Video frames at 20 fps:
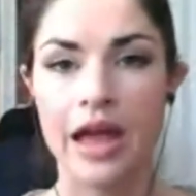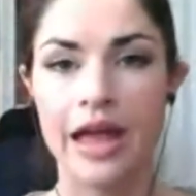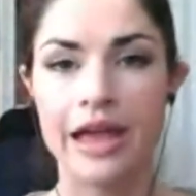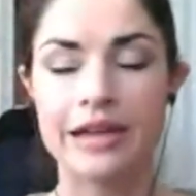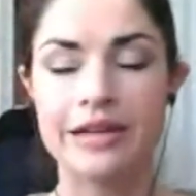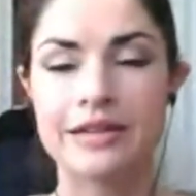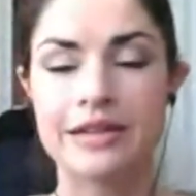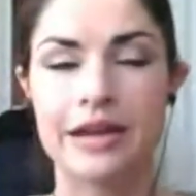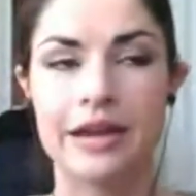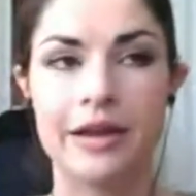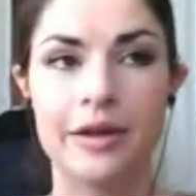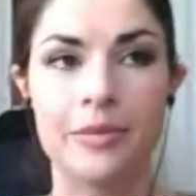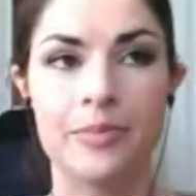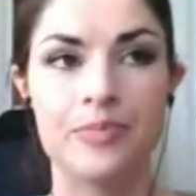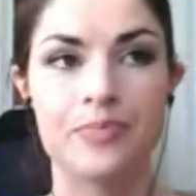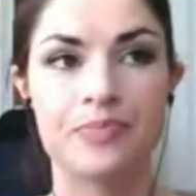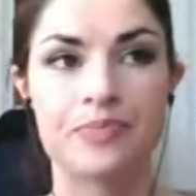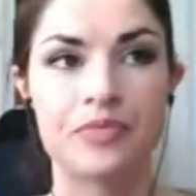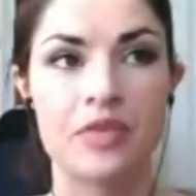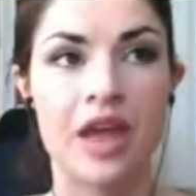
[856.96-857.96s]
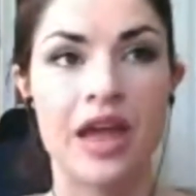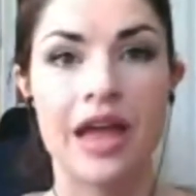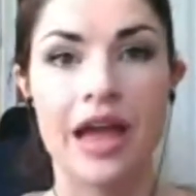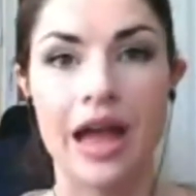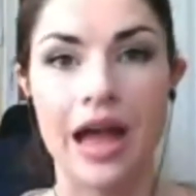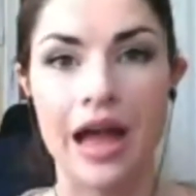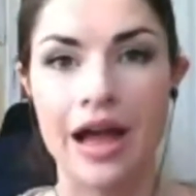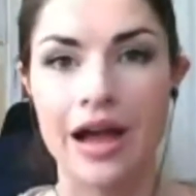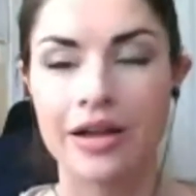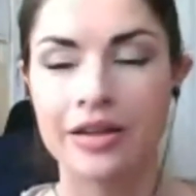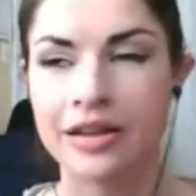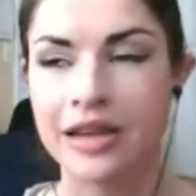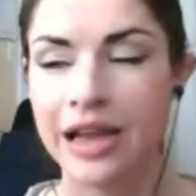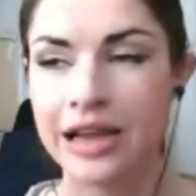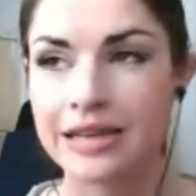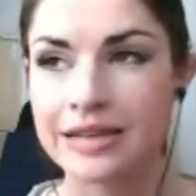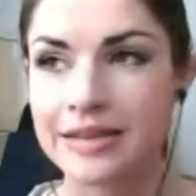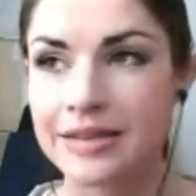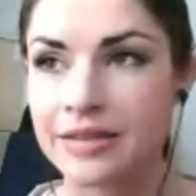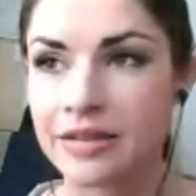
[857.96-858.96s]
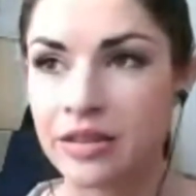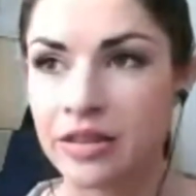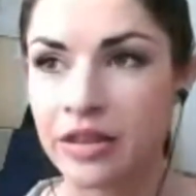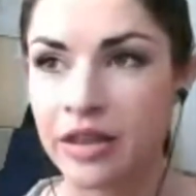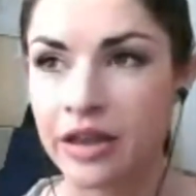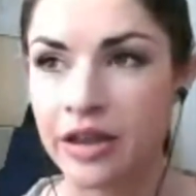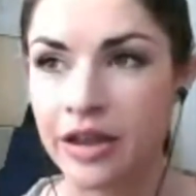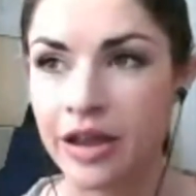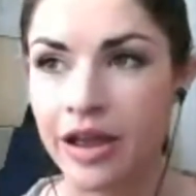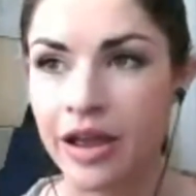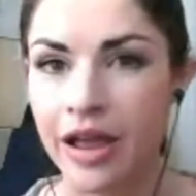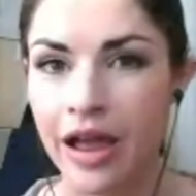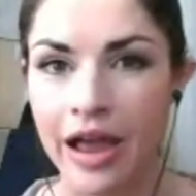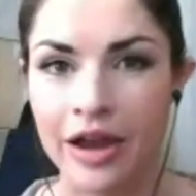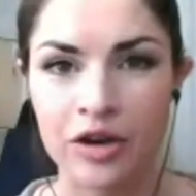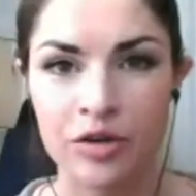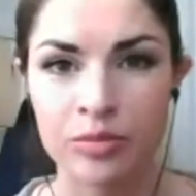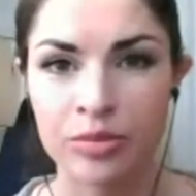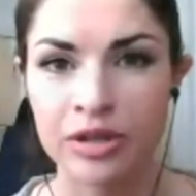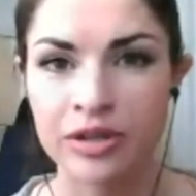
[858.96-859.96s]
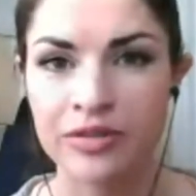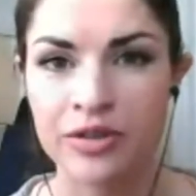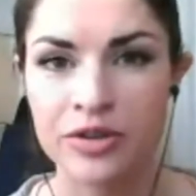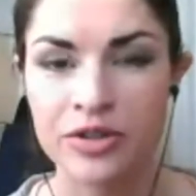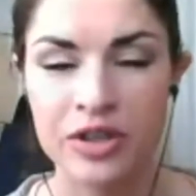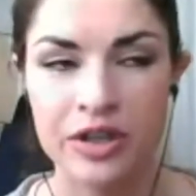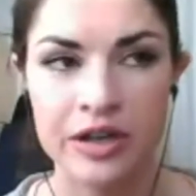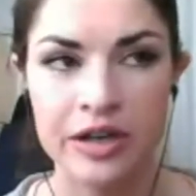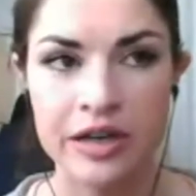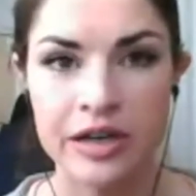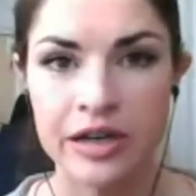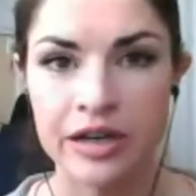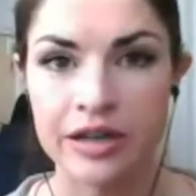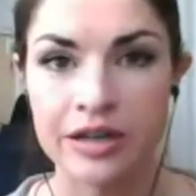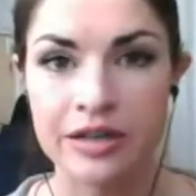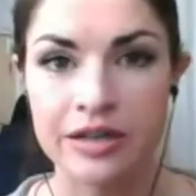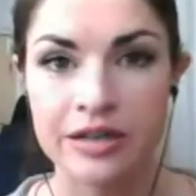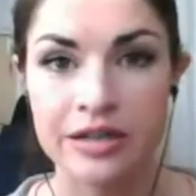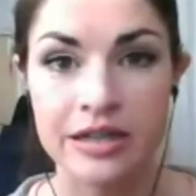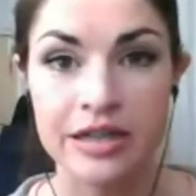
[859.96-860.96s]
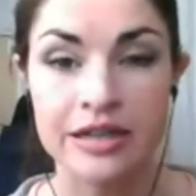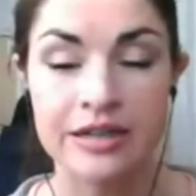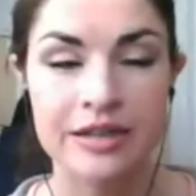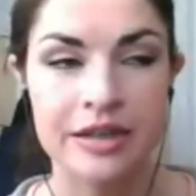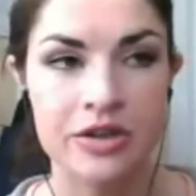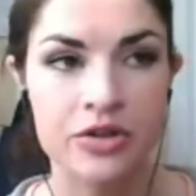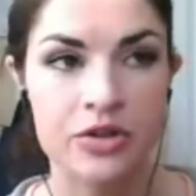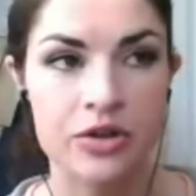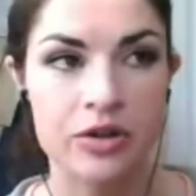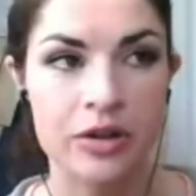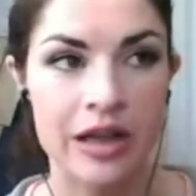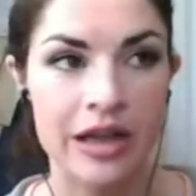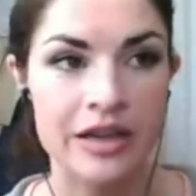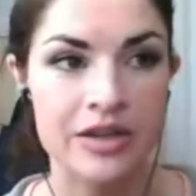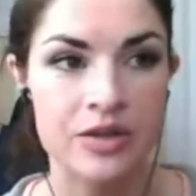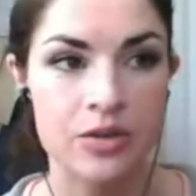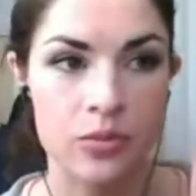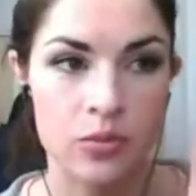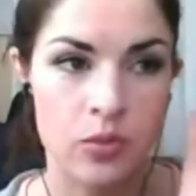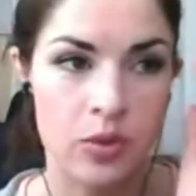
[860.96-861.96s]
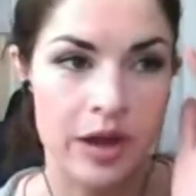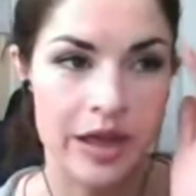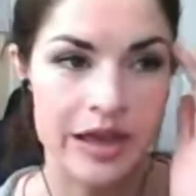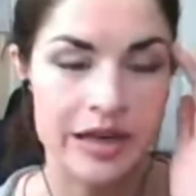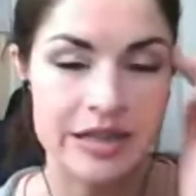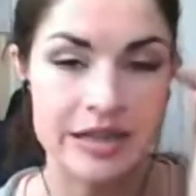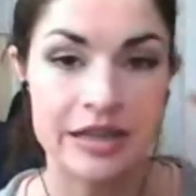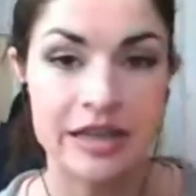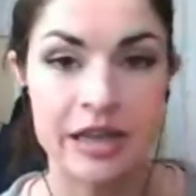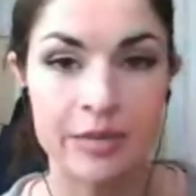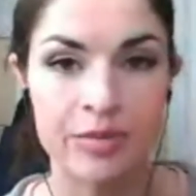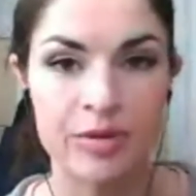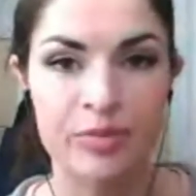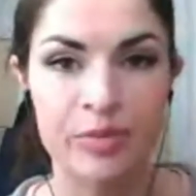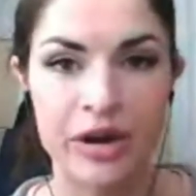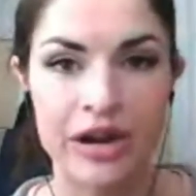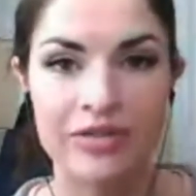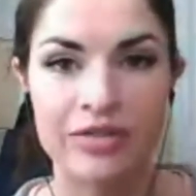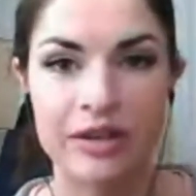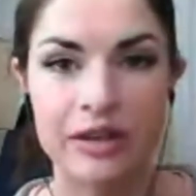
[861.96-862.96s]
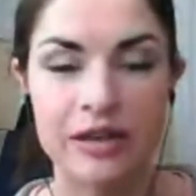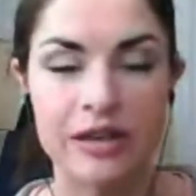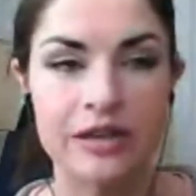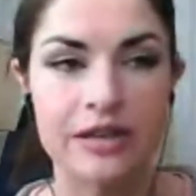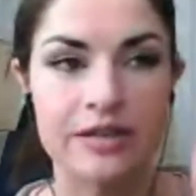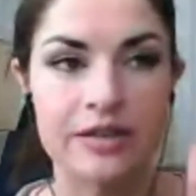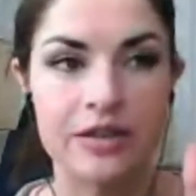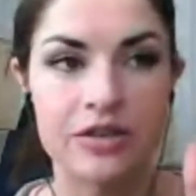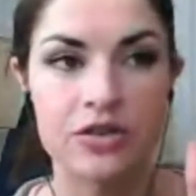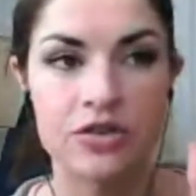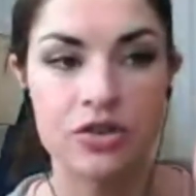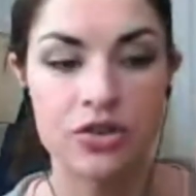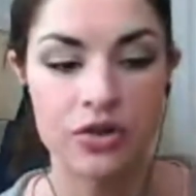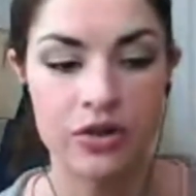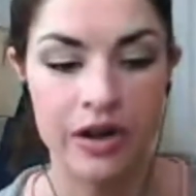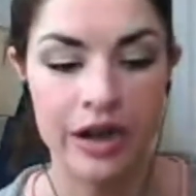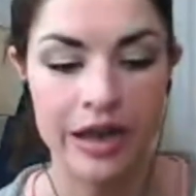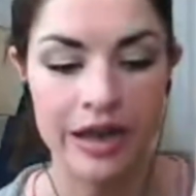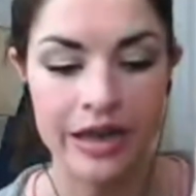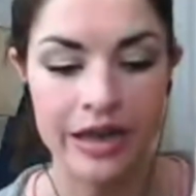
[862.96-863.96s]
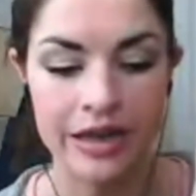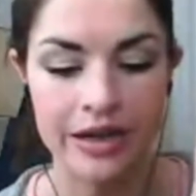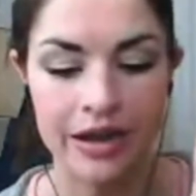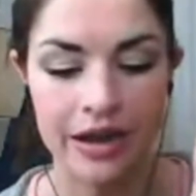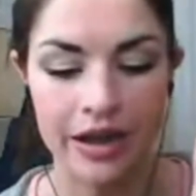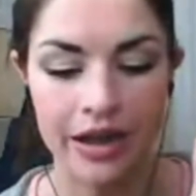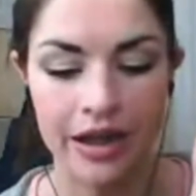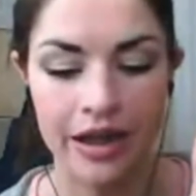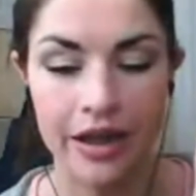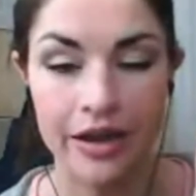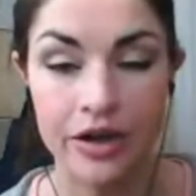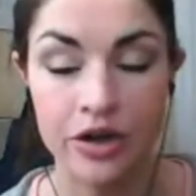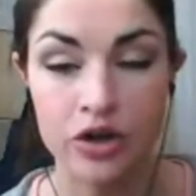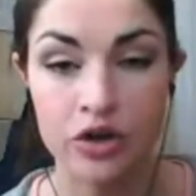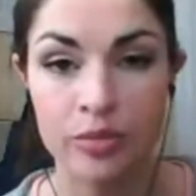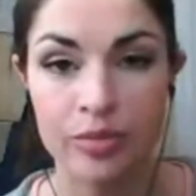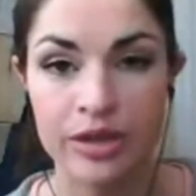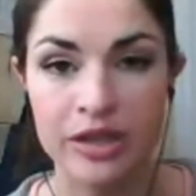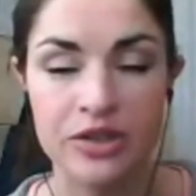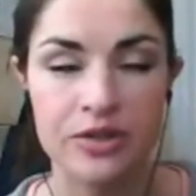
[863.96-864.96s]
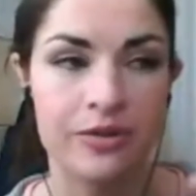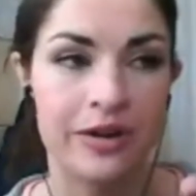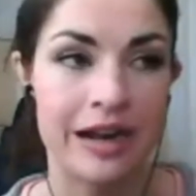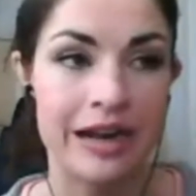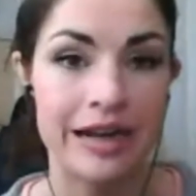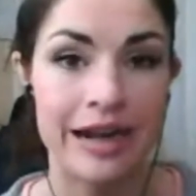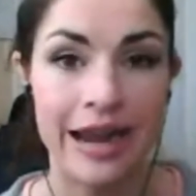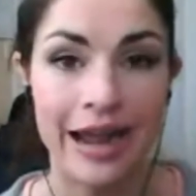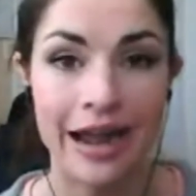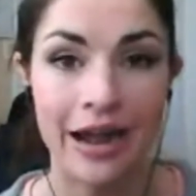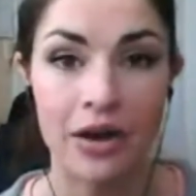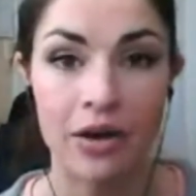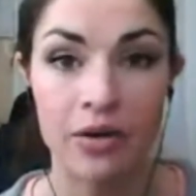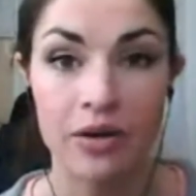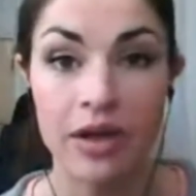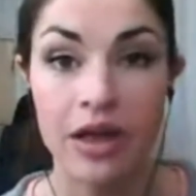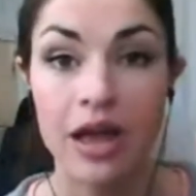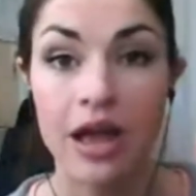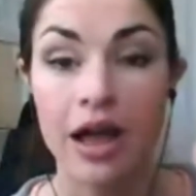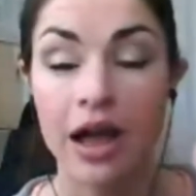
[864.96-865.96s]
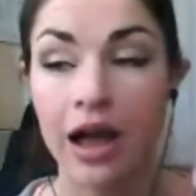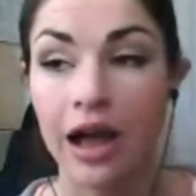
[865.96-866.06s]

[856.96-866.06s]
And um, yes, the, I don't believe there's any decentralized way to keep your private keys and trade uh, Nubits right now.